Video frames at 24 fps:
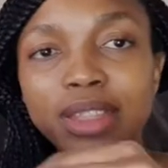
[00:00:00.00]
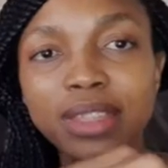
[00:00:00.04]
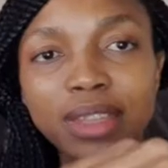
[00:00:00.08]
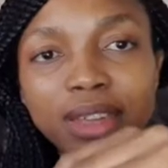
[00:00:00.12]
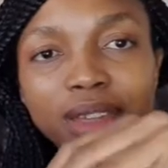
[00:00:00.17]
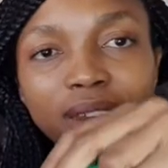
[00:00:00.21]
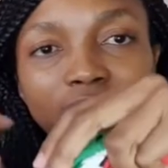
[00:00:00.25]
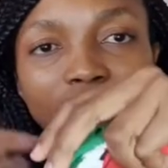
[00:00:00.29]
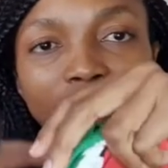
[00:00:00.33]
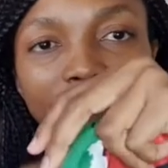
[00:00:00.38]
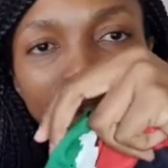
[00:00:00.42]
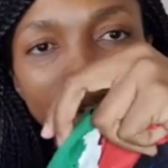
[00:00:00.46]

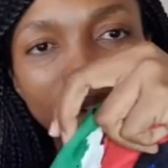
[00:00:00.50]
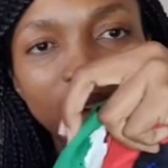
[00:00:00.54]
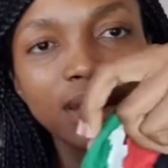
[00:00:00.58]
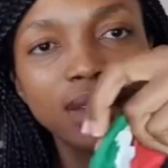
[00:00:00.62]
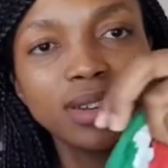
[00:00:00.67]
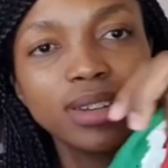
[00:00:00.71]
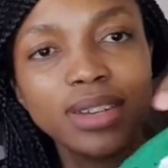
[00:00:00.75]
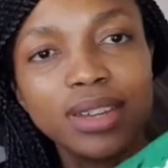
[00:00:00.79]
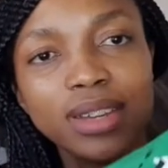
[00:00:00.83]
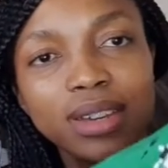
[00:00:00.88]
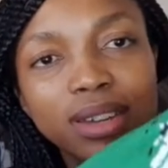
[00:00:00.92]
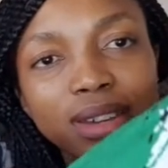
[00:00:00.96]
then I
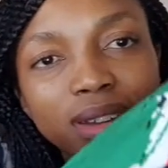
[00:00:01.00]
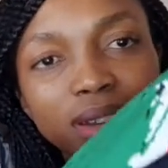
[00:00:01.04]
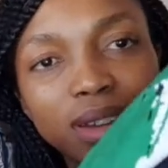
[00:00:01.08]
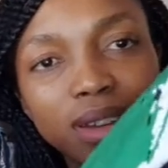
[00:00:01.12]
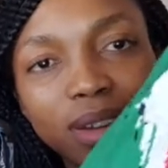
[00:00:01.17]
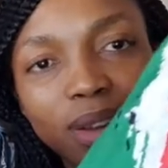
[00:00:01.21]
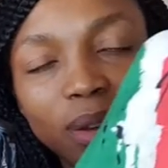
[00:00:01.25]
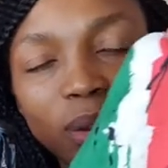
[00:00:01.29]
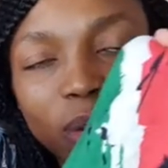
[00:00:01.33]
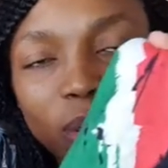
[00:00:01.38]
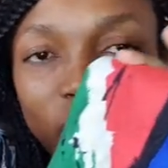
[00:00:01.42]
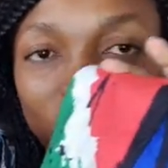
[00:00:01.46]
had
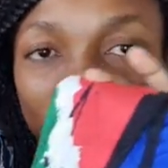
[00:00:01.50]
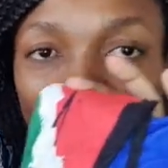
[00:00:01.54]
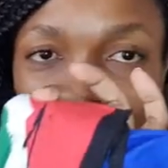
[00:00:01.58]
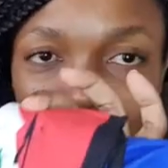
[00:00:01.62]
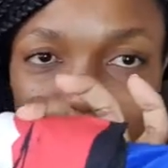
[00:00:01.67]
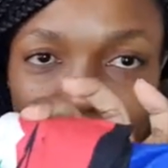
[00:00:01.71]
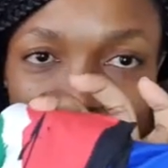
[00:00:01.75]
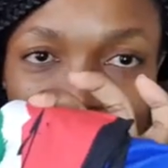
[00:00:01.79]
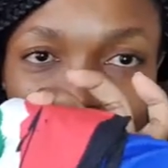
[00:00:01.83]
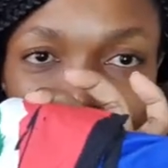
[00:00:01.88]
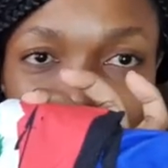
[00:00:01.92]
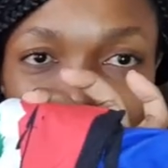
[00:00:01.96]
one
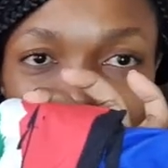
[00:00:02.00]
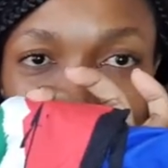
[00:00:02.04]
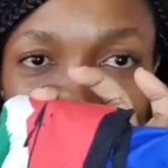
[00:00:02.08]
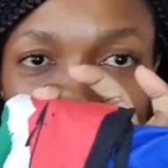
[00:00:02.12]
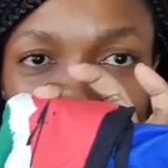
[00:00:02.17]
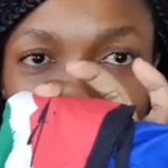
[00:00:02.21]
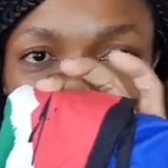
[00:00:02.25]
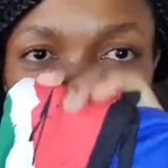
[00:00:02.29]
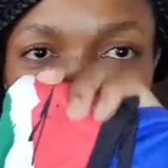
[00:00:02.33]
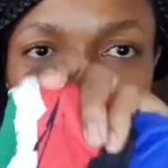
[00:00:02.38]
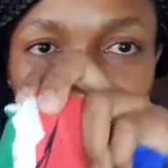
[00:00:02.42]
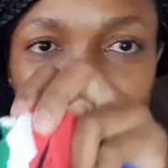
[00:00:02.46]
bath,
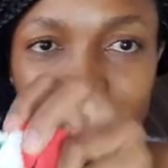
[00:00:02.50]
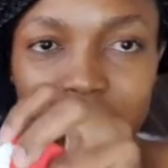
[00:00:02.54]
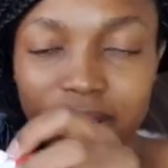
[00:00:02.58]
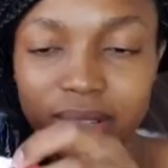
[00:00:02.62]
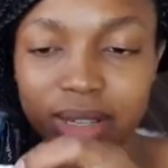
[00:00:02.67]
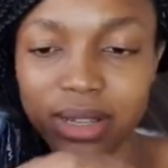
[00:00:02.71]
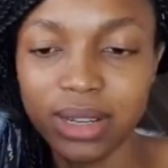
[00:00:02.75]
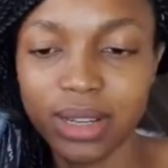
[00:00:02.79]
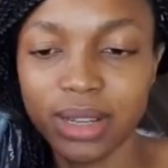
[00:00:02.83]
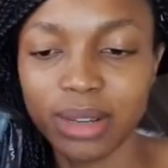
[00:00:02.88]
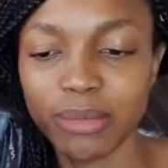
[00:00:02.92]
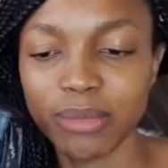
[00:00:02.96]

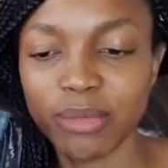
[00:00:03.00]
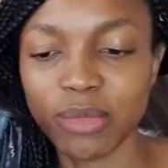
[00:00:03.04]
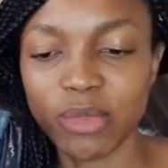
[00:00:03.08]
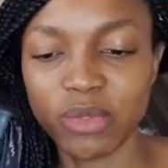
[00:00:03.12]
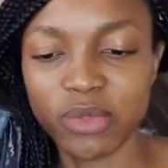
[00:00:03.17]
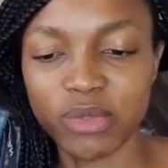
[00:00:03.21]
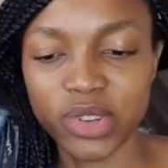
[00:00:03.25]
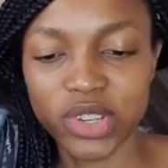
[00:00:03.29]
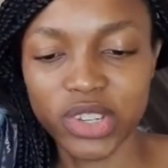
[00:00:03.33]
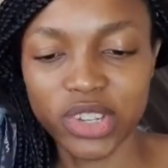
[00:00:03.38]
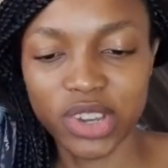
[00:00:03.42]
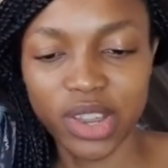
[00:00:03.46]

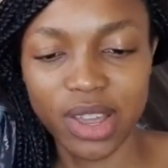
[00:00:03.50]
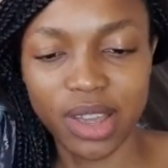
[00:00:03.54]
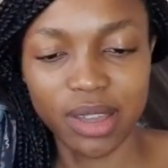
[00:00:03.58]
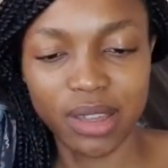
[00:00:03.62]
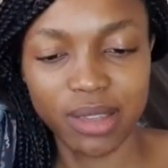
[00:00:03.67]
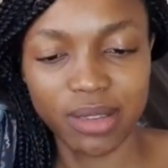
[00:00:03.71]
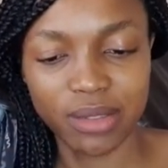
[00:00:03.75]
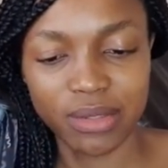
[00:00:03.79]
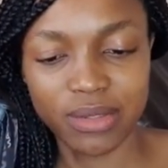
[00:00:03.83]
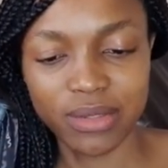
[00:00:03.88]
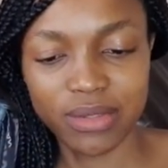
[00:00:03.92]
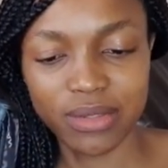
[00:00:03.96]
which I
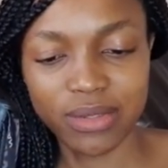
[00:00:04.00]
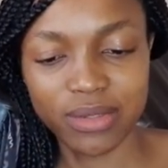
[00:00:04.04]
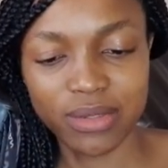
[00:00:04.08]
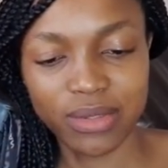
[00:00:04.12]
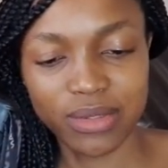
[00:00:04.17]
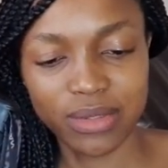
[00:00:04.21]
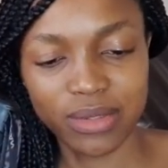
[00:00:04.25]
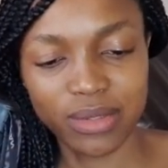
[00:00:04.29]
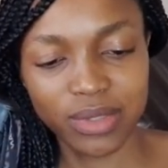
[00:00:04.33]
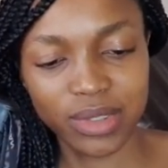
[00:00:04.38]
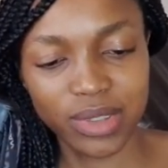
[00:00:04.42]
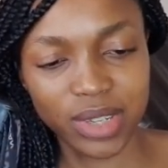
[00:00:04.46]

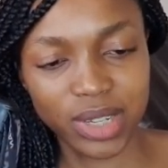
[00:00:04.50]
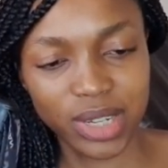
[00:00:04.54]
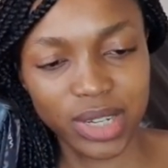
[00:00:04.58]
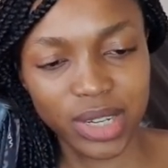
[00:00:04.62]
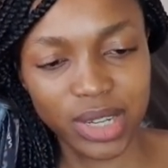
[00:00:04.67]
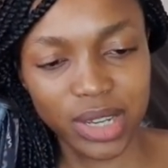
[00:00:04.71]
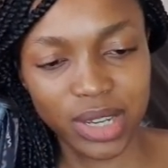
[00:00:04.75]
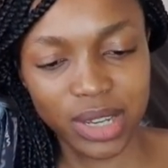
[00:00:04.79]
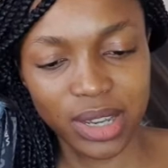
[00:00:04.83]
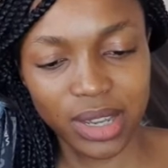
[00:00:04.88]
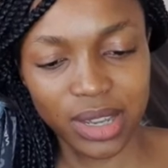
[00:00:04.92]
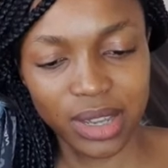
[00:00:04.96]
used
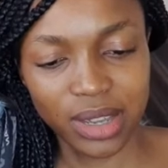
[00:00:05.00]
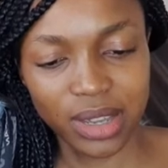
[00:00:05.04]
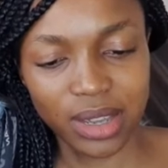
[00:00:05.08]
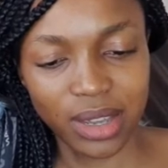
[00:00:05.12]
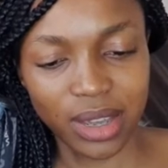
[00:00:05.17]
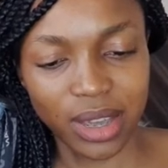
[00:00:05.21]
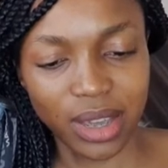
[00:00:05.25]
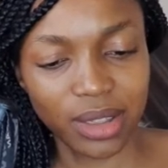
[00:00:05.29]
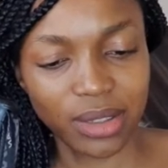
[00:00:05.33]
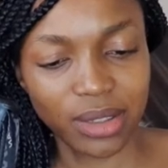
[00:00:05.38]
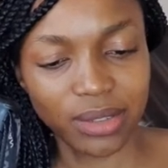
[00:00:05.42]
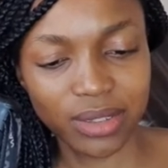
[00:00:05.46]

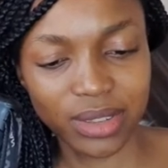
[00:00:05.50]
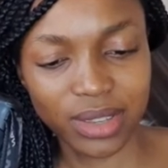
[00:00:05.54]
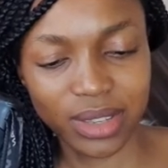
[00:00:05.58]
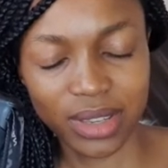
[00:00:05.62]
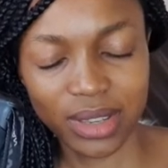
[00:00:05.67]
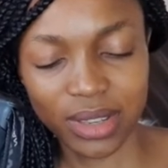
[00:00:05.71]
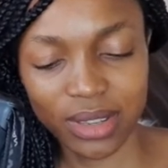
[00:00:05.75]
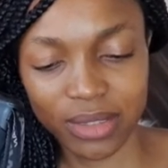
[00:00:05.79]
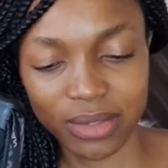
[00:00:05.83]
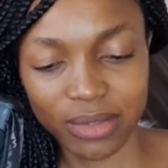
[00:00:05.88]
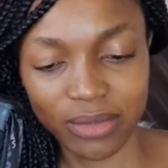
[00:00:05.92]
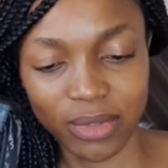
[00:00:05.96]

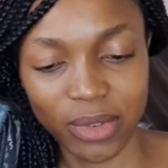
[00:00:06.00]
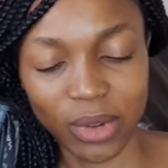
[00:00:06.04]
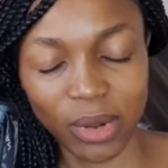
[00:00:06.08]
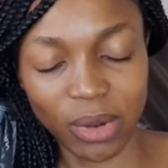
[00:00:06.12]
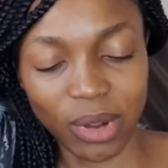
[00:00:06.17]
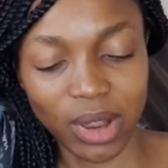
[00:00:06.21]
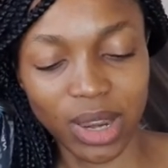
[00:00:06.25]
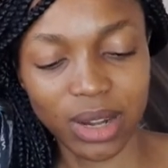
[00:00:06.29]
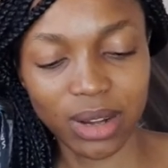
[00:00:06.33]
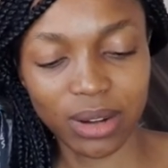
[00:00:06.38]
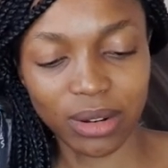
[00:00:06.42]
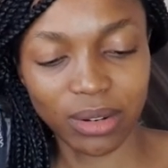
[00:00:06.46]
this for
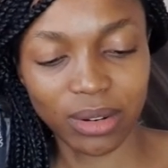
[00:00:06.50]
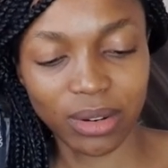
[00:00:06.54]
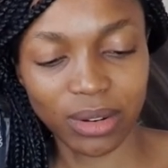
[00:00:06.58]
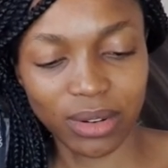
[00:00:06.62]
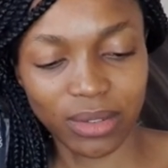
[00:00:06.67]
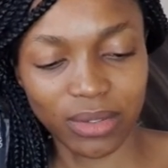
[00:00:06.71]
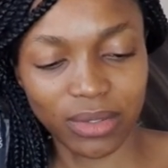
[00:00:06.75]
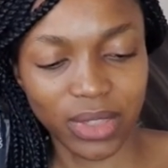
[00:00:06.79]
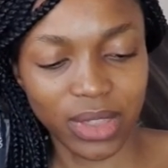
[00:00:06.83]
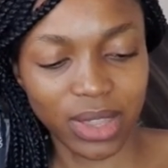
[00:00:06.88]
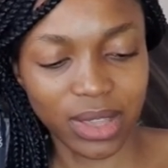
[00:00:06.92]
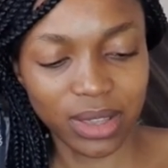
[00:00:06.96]
quite a lot
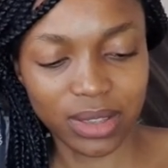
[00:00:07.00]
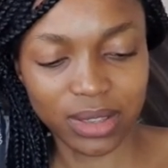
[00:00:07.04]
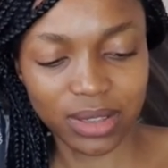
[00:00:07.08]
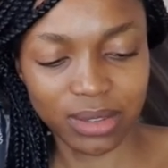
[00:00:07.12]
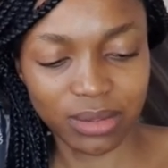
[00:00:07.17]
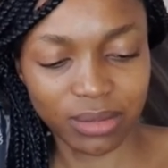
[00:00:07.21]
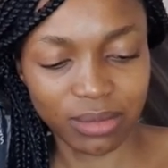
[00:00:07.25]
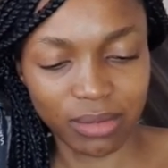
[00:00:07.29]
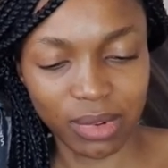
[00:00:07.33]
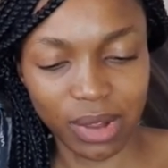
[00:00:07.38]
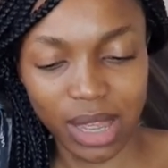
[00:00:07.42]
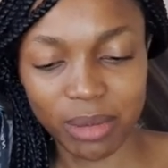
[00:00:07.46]
of things,
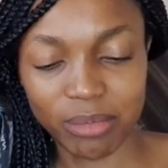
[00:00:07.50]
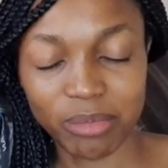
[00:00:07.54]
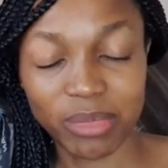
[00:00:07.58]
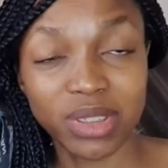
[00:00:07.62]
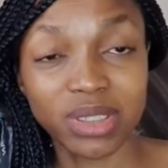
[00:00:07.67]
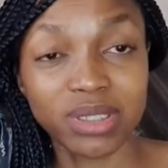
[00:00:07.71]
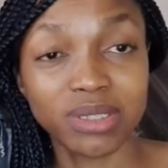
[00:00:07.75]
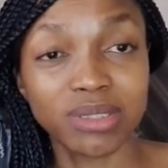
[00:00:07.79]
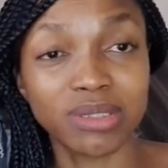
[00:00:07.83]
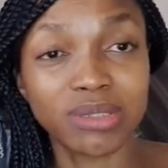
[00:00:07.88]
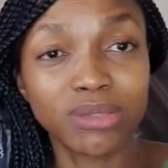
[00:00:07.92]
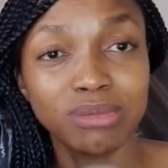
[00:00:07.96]

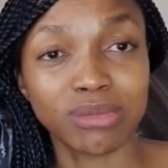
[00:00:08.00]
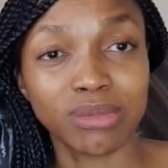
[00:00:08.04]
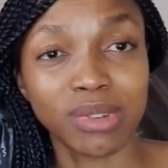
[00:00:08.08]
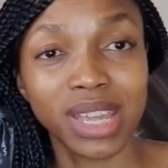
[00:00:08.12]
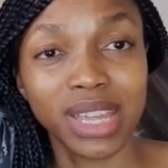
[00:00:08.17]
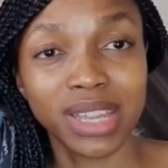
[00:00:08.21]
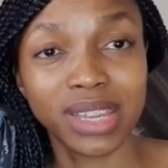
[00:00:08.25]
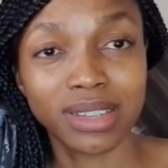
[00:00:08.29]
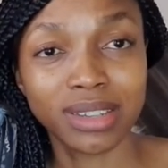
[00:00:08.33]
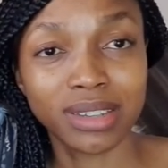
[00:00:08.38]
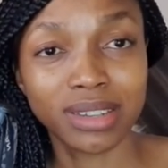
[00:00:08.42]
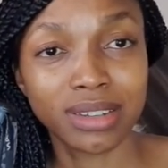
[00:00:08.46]
wiping
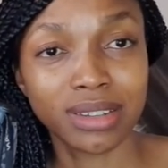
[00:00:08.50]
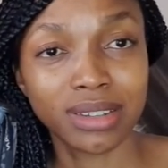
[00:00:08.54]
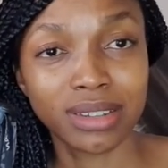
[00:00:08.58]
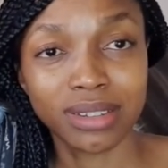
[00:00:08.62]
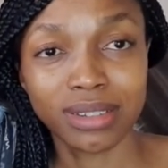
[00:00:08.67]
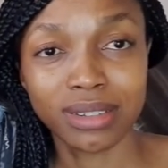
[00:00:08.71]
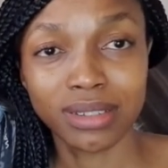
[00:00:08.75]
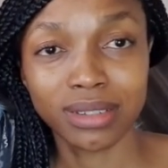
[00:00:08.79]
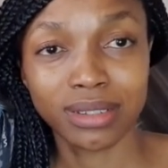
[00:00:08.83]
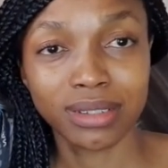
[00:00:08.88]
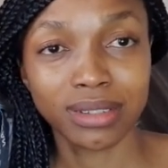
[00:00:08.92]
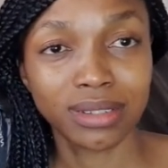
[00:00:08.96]
sweat
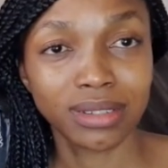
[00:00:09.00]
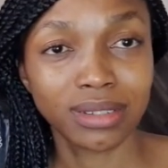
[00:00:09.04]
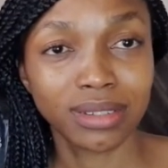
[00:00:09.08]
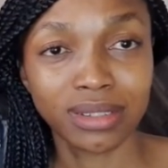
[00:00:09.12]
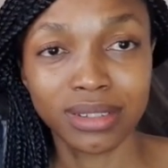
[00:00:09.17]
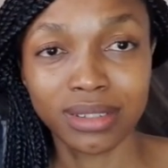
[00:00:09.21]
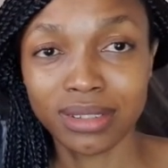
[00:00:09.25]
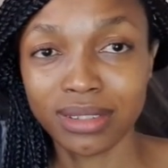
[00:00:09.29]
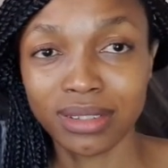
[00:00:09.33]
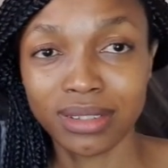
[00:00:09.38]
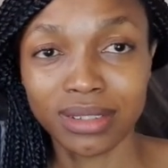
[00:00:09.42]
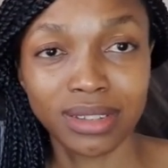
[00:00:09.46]

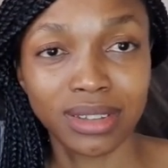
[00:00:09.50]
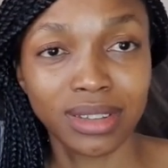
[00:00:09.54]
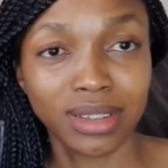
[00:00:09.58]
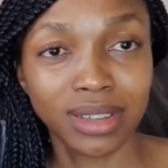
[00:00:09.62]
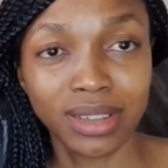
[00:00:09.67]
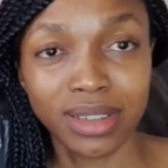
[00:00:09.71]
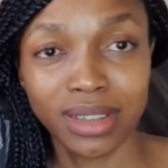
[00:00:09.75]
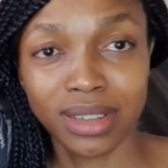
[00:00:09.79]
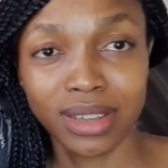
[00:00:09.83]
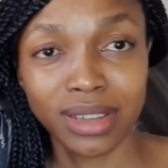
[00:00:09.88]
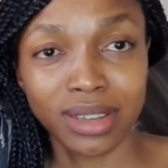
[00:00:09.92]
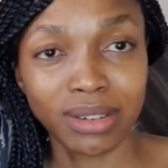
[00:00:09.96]

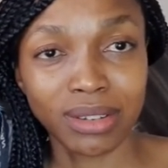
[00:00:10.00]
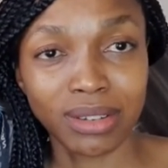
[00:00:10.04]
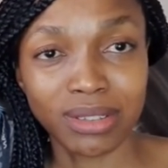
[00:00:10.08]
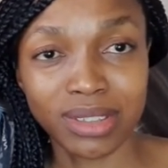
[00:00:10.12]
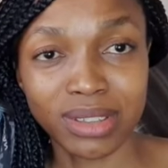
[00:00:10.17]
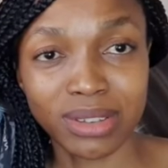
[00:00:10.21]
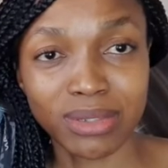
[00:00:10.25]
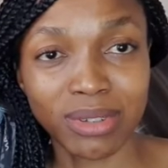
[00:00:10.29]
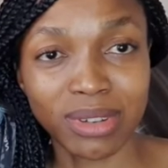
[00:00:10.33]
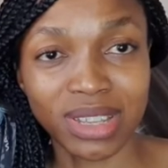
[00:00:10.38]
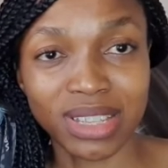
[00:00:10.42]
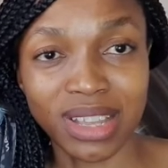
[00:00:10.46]
because
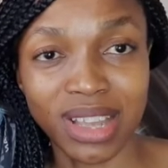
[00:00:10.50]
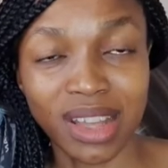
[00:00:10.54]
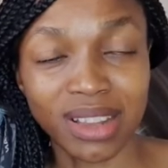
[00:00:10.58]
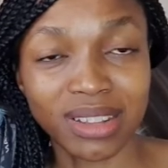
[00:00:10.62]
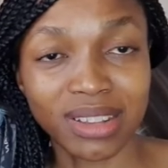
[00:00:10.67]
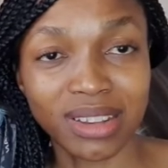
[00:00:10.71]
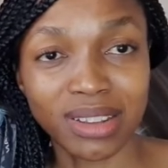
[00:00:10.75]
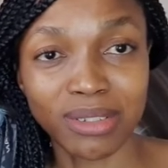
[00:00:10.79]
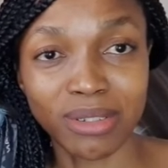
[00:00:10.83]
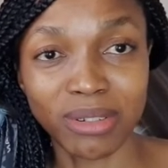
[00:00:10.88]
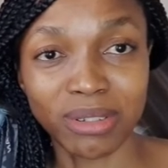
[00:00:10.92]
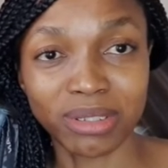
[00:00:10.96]
it was
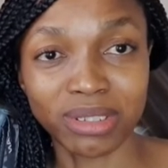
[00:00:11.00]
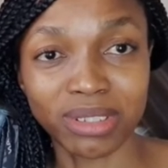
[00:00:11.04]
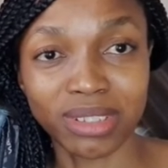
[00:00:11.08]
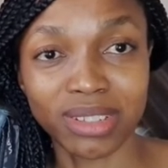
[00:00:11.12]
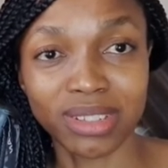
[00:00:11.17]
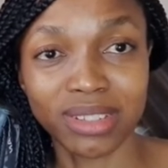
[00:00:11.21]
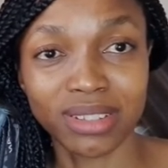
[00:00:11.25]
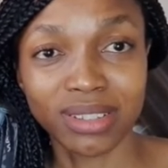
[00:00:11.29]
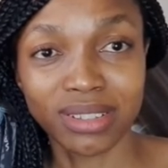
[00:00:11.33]
hardly cold.